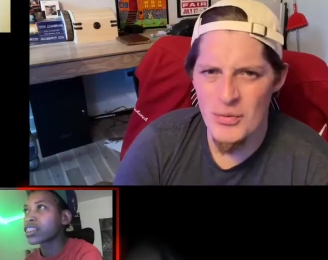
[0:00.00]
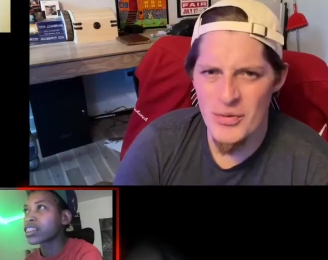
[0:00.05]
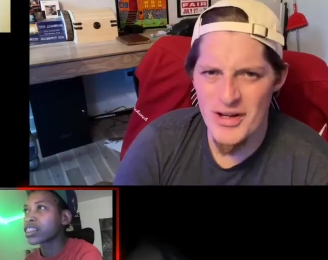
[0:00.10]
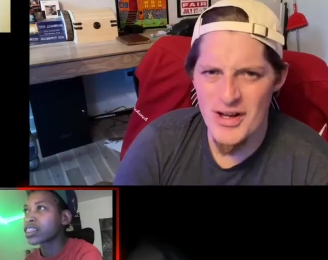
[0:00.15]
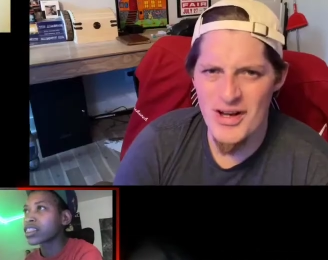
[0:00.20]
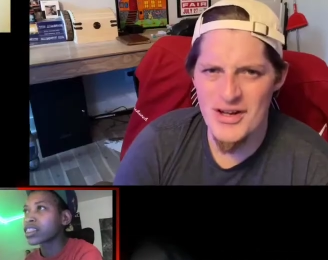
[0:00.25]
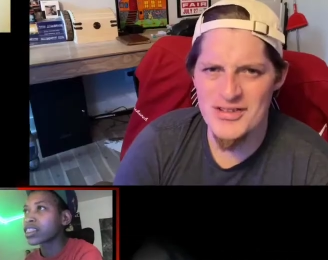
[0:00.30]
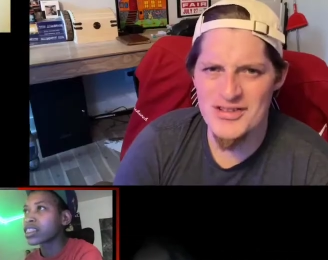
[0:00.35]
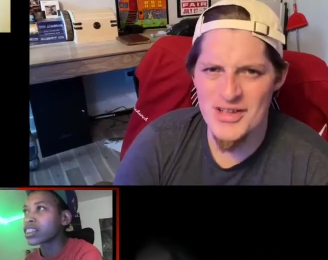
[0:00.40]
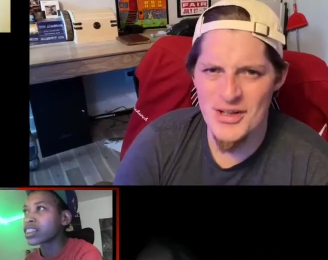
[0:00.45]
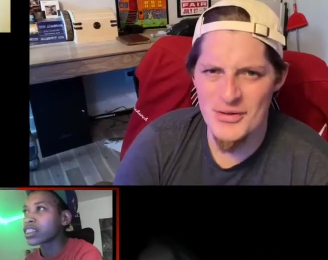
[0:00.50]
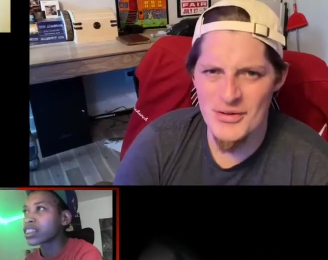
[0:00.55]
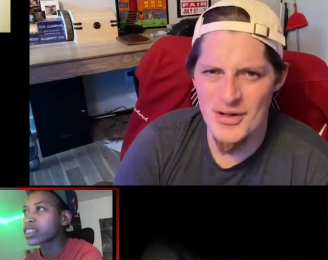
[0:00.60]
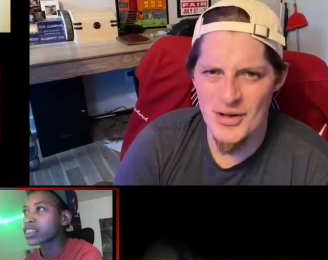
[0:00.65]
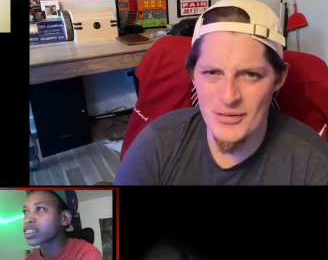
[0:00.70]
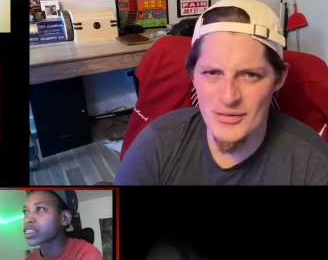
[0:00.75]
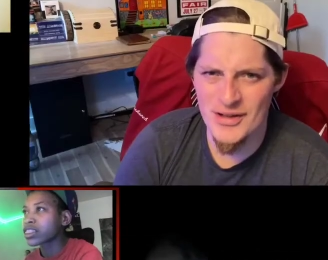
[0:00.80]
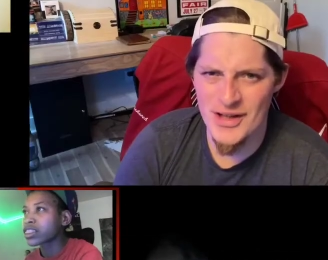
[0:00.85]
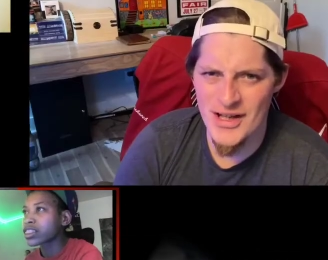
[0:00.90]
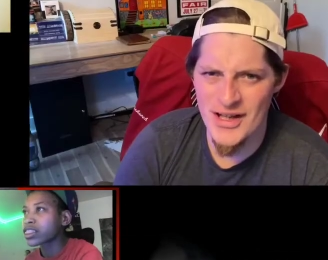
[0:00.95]
Speaker 1: Well, we also
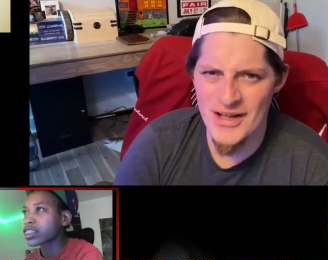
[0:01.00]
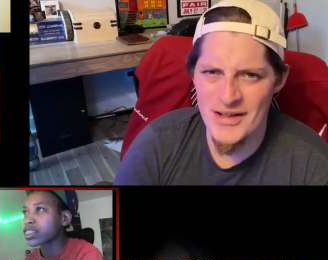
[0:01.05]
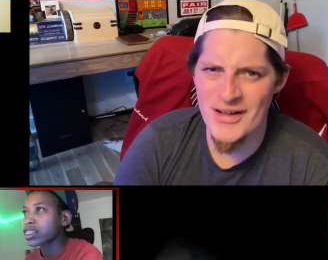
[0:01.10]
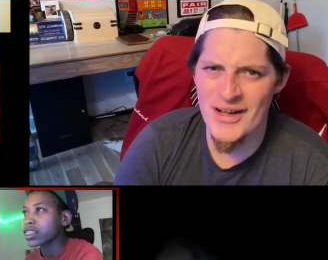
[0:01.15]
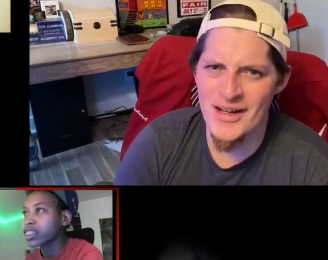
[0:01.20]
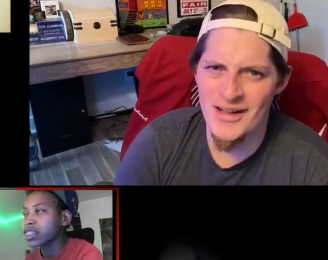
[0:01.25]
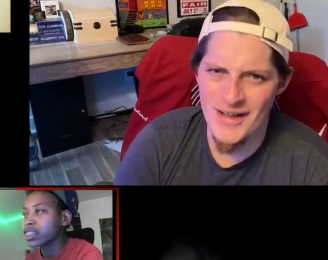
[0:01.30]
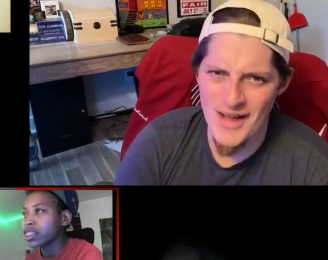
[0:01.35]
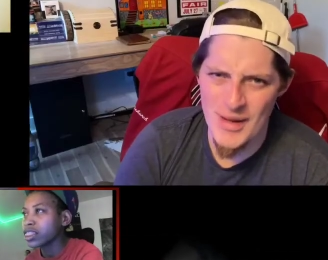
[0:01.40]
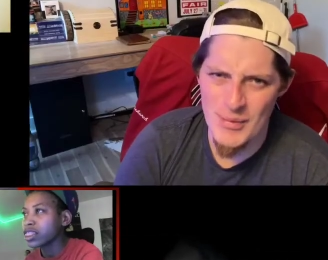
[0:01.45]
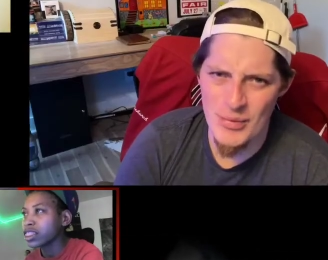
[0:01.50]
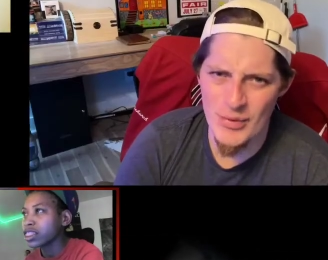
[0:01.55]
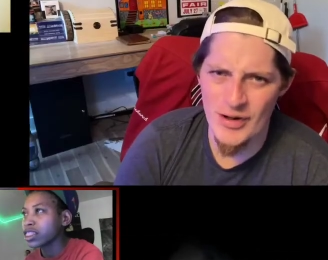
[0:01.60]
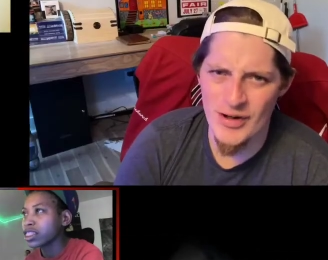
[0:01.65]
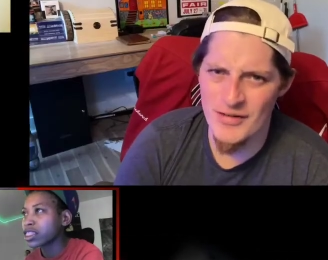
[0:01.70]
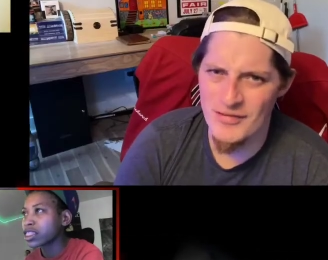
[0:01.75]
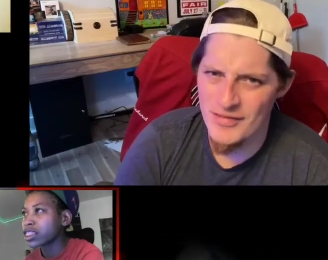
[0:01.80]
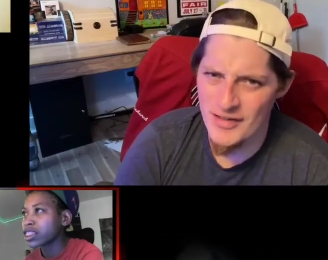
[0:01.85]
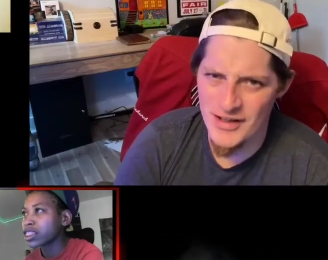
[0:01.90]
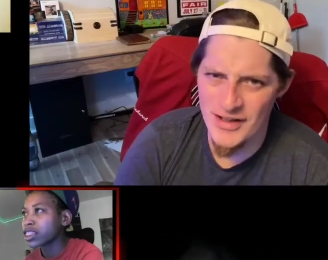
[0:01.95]
don't need an
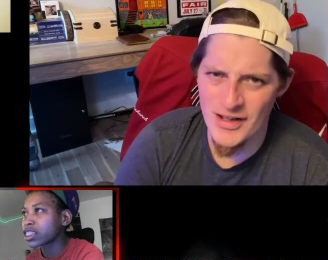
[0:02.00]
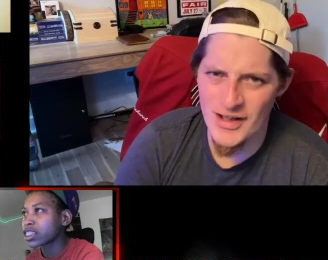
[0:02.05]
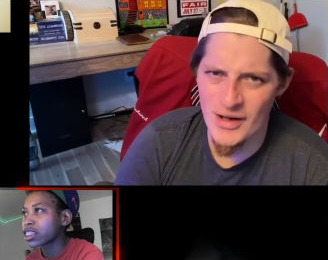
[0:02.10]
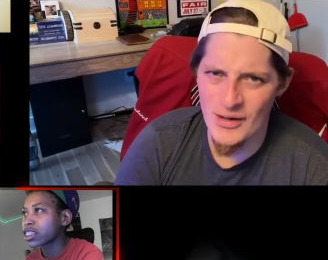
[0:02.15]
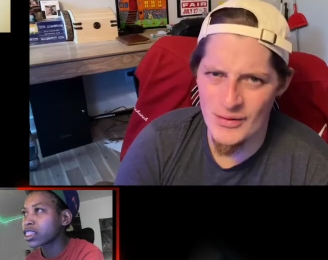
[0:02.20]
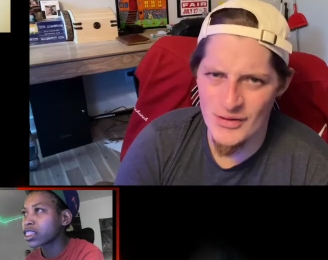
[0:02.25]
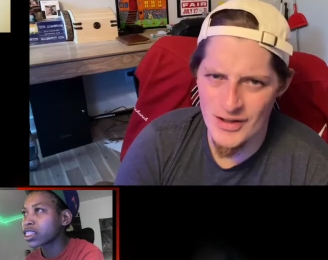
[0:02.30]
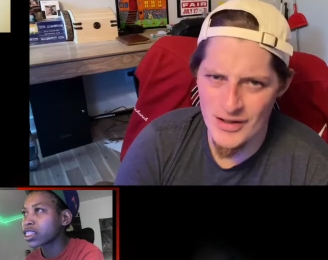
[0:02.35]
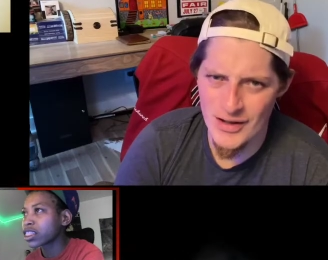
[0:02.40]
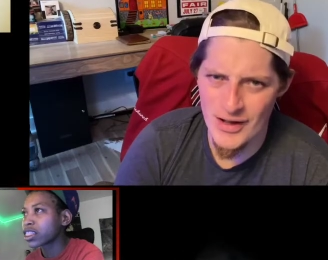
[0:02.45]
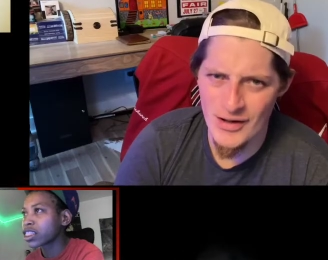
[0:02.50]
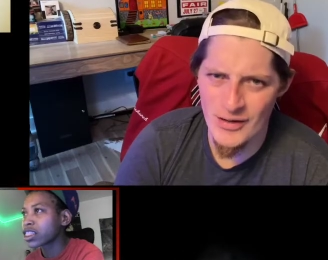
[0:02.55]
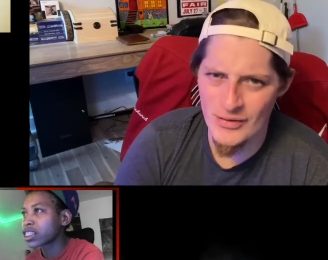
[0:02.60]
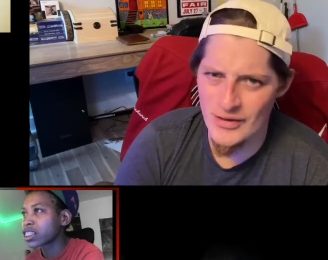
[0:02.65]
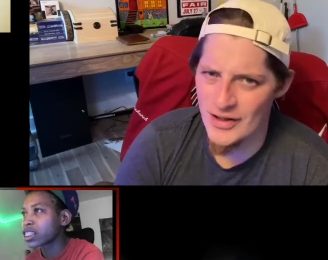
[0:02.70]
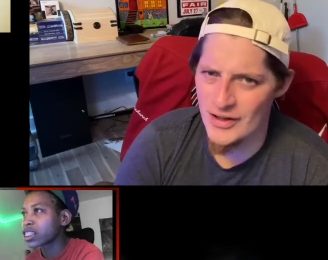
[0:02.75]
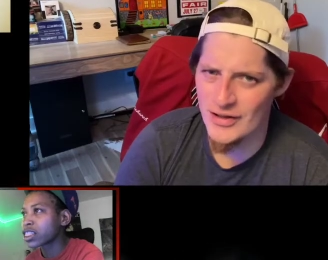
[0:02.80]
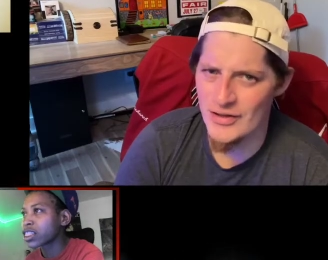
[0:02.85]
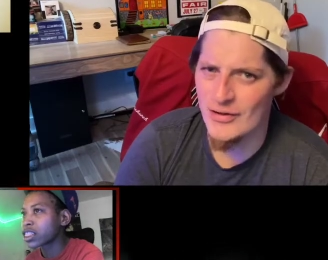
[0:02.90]
elaborate video to know